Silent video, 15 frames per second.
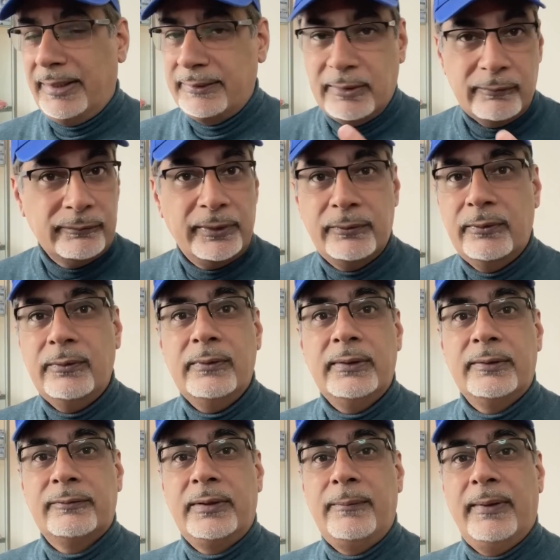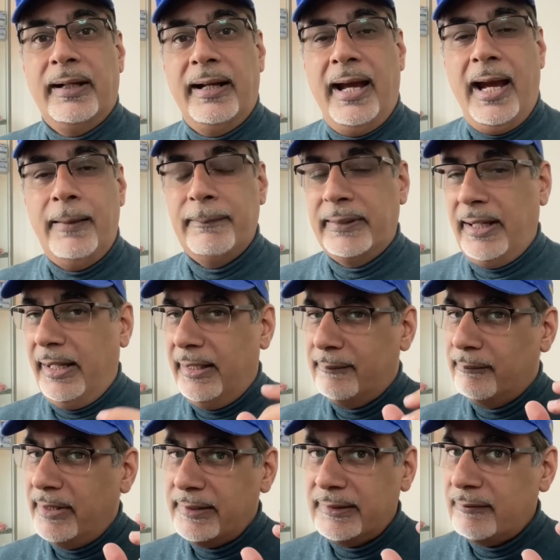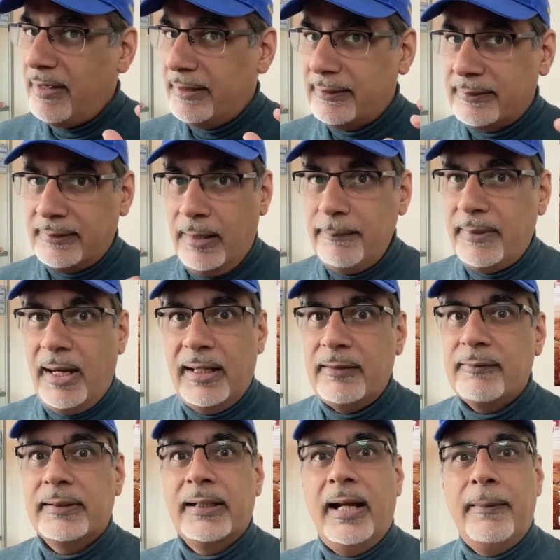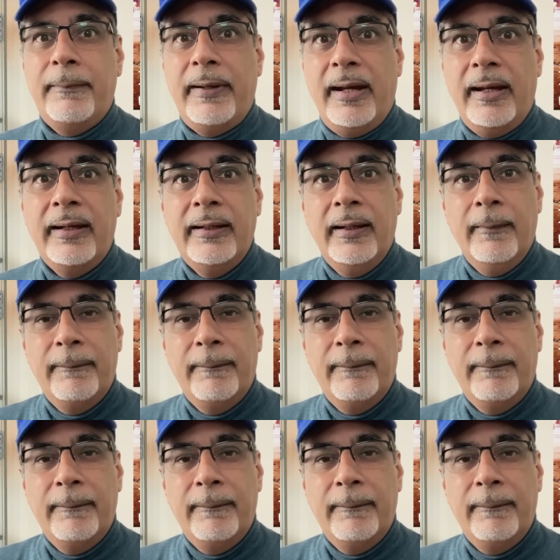I don't recall the dream that I had, but I must have had some kind of a nightmare,